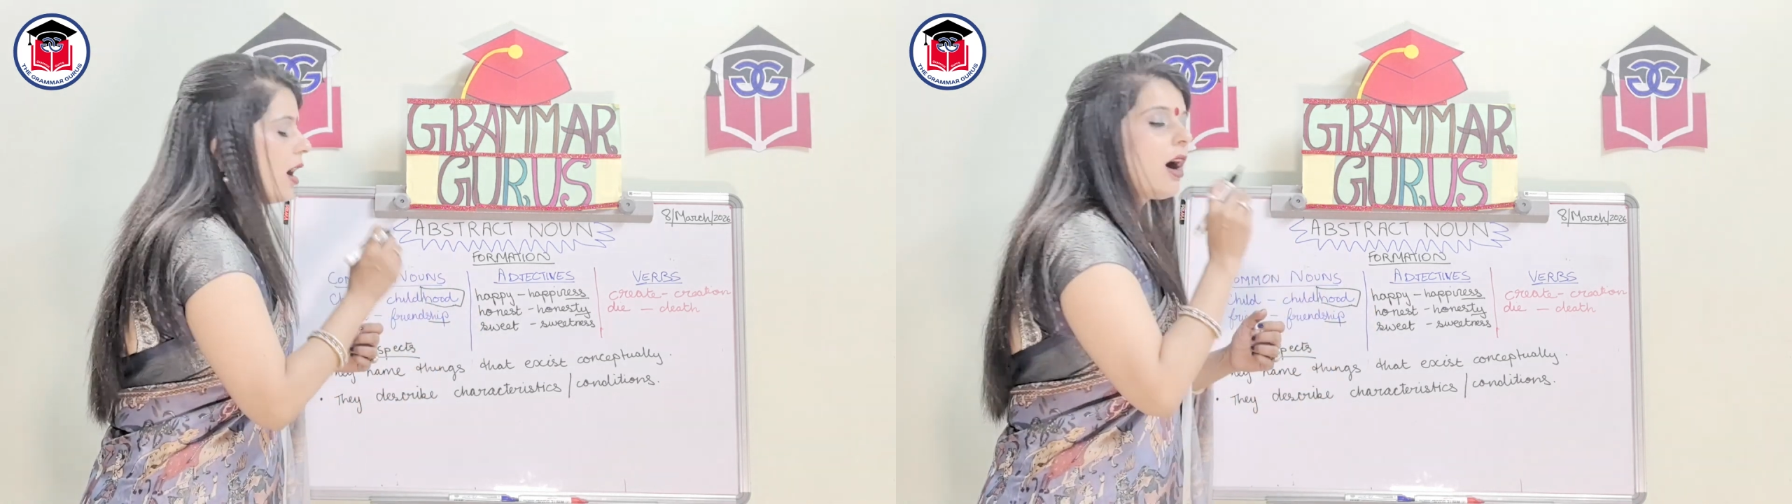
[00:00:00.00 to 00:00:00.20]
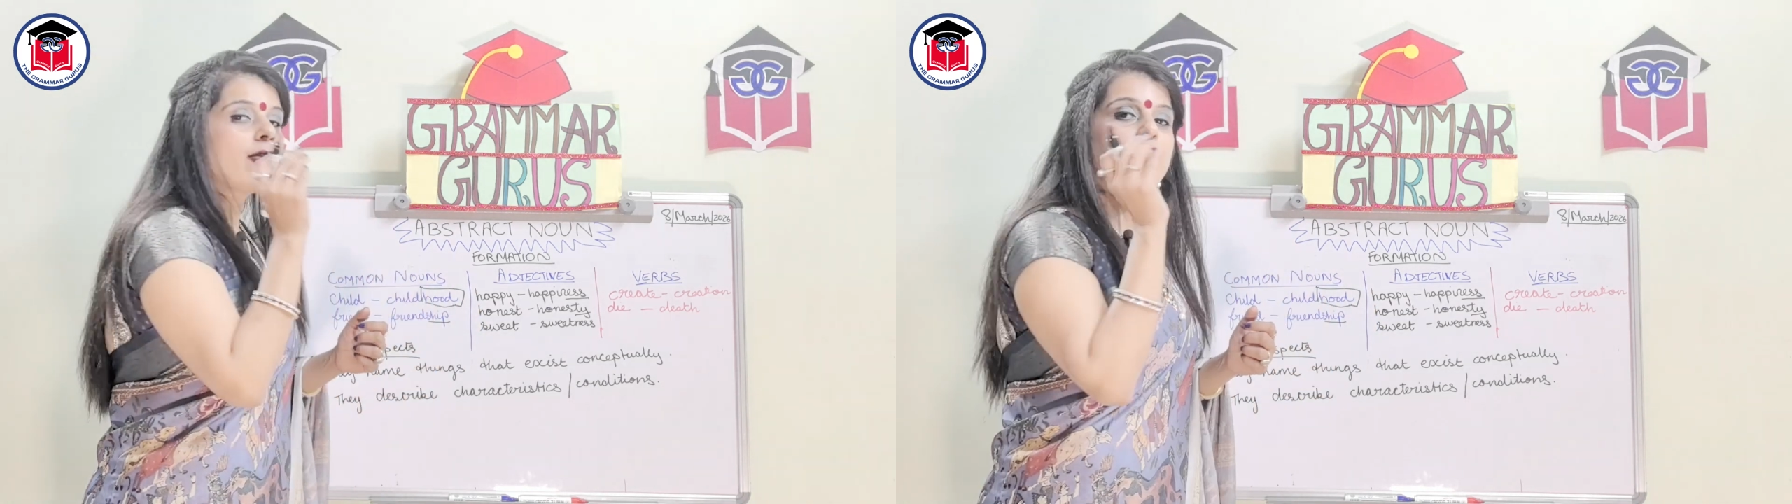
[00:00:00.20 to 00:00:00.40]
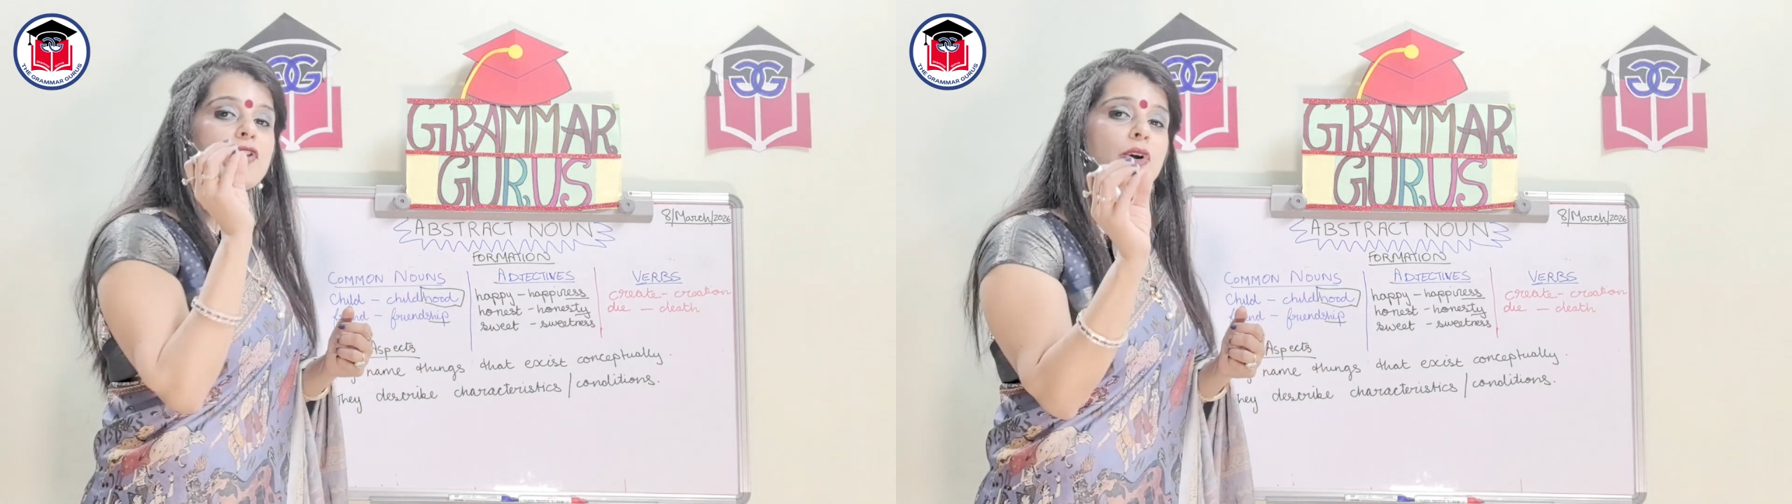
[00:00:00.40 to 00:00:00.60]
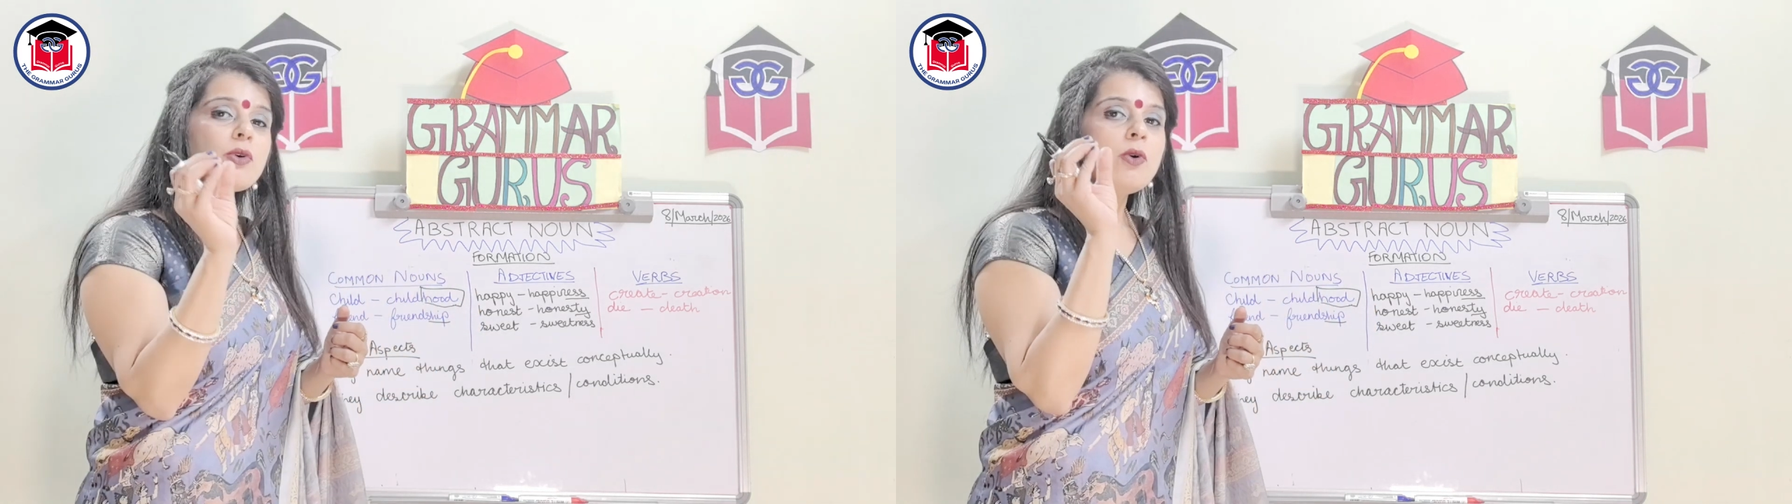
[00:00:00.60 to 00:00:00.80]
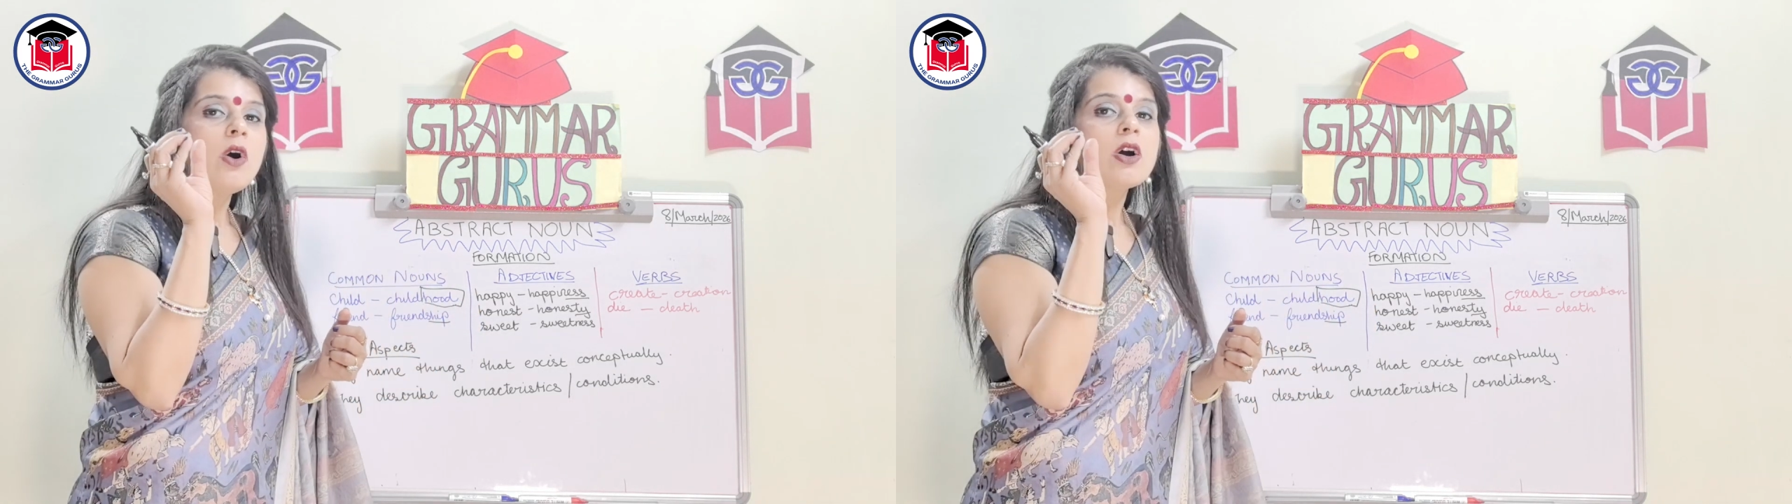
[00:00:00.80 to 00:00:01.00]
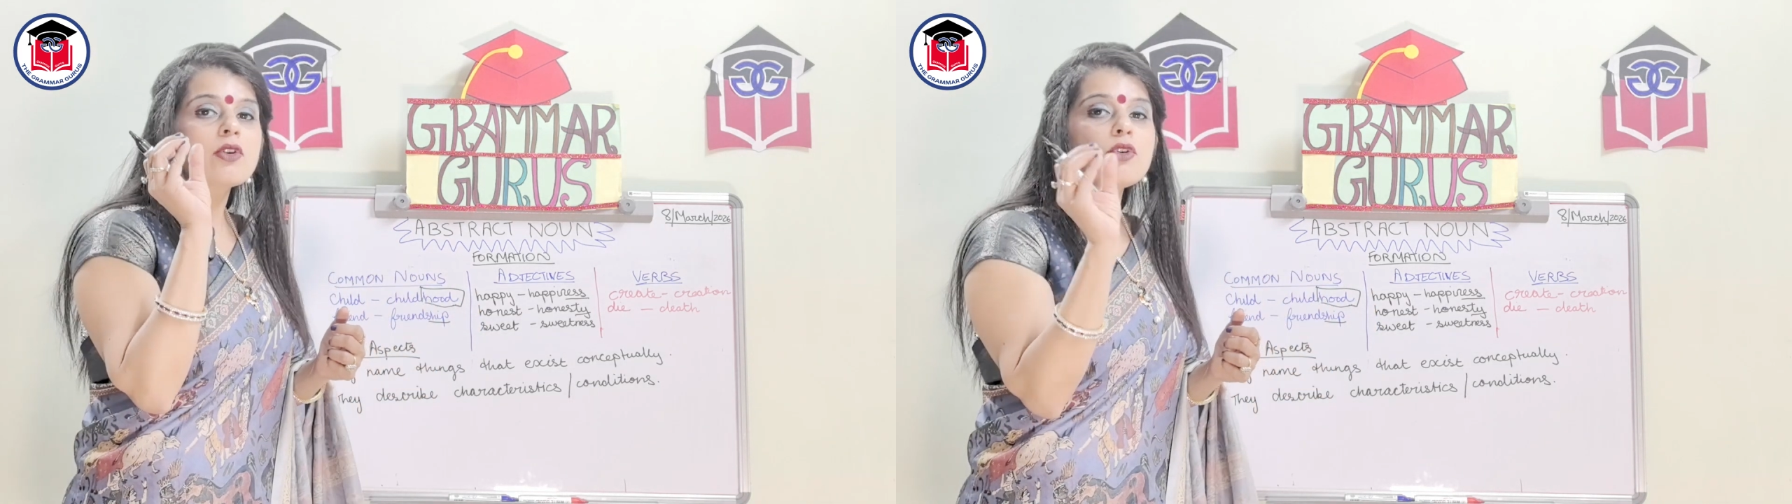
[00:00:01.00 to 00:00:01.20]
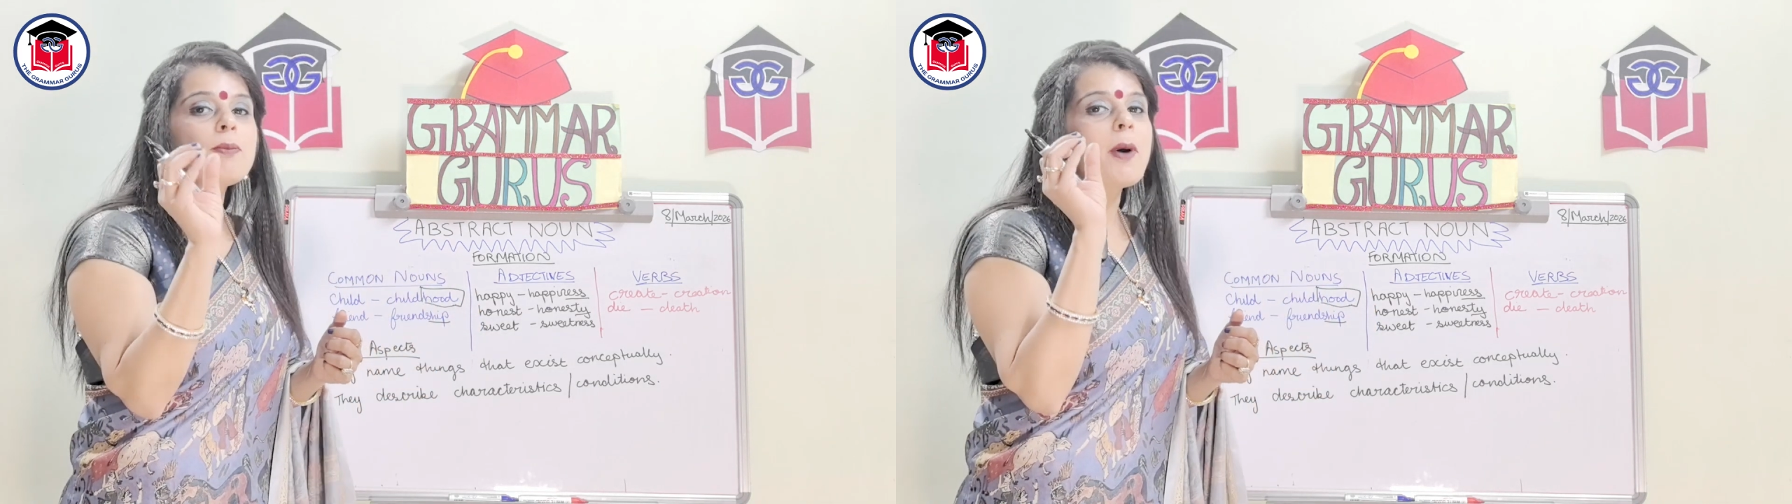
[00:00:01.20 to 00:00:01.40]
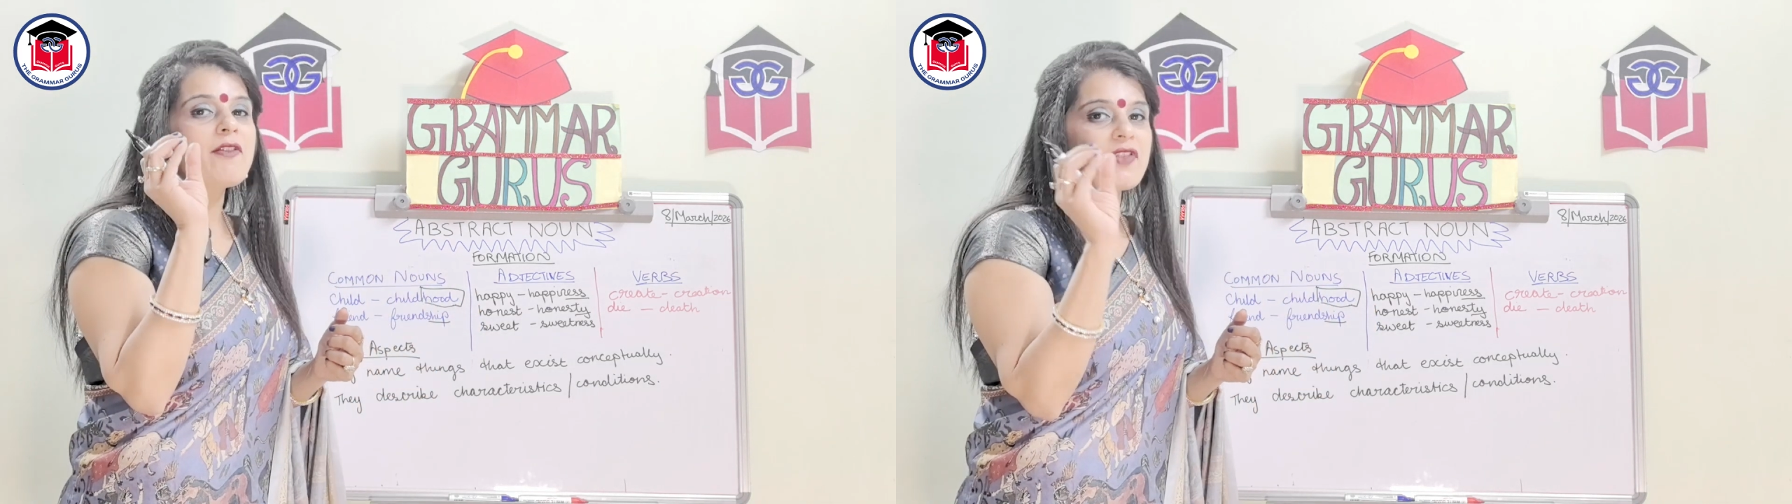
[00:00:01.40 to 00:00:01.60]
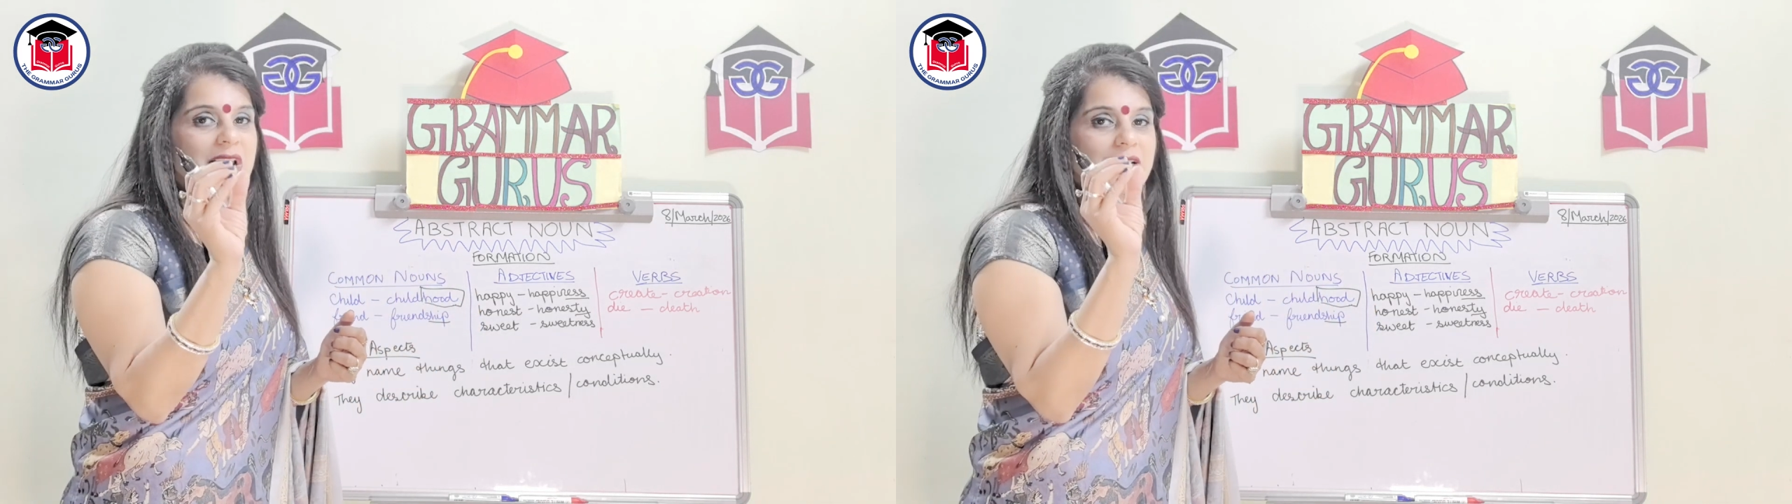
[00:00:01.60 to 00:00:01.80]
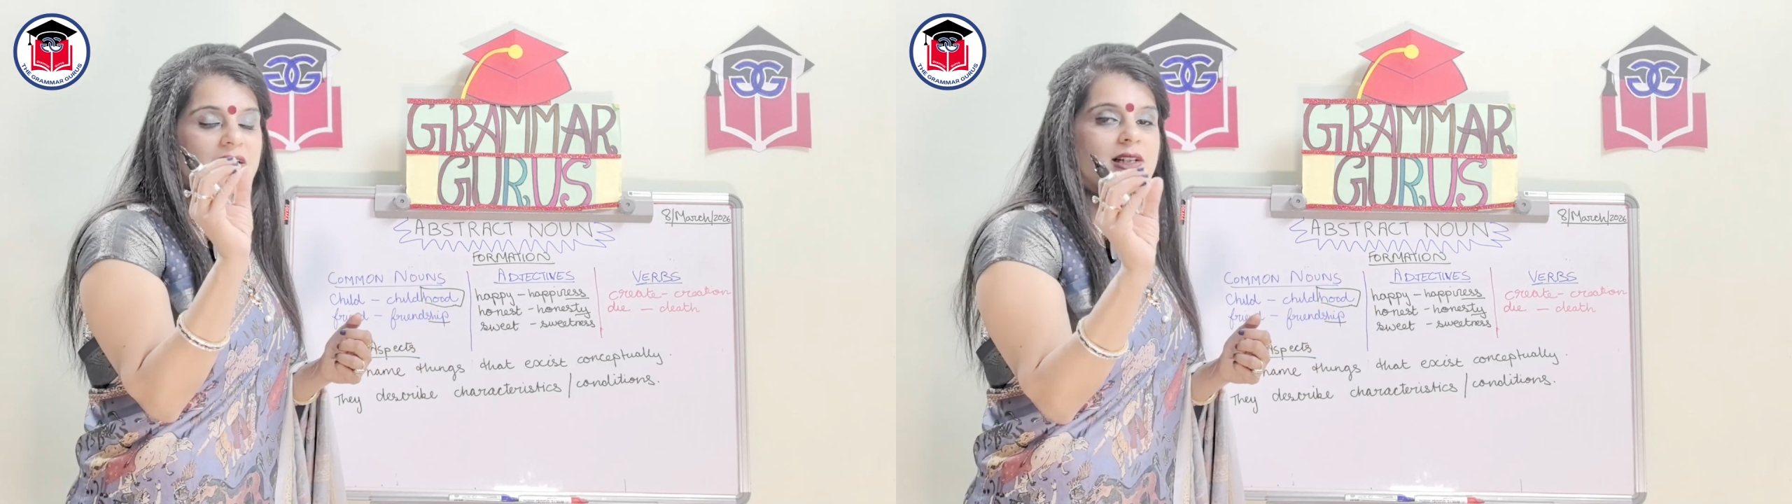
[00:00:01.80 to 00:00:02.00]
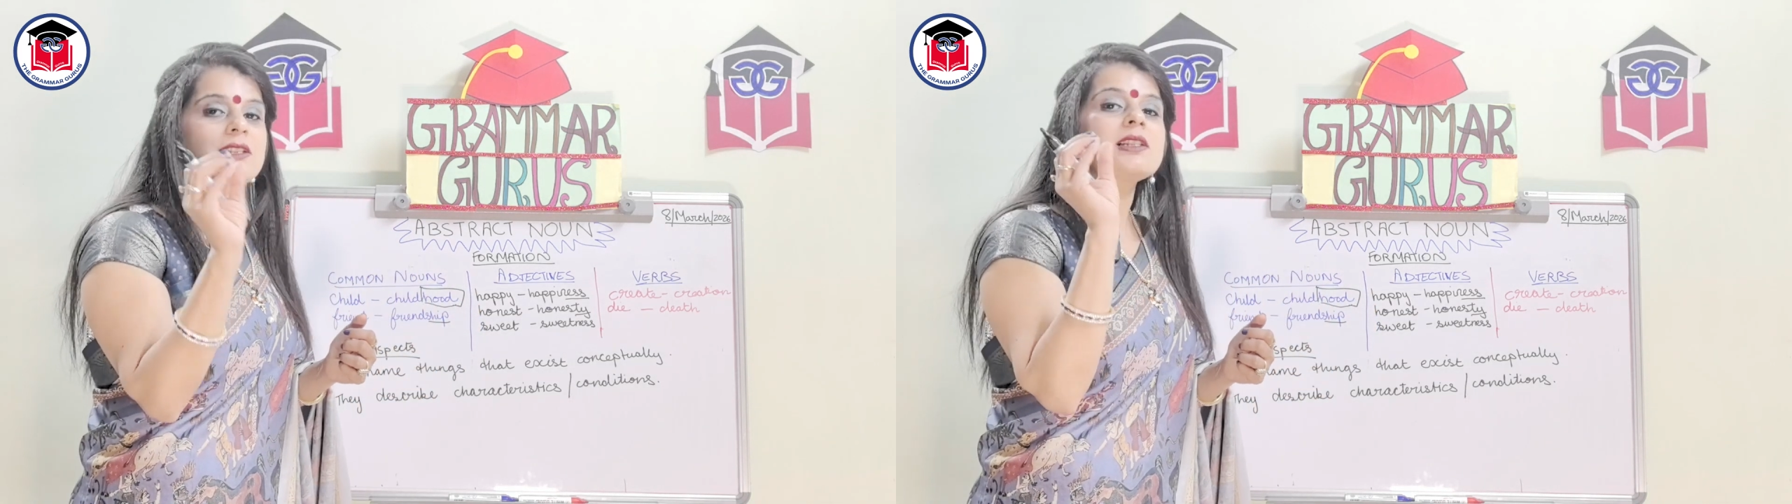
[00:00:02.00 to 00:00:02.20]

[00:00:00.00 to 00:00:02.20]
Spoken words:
A few group of letters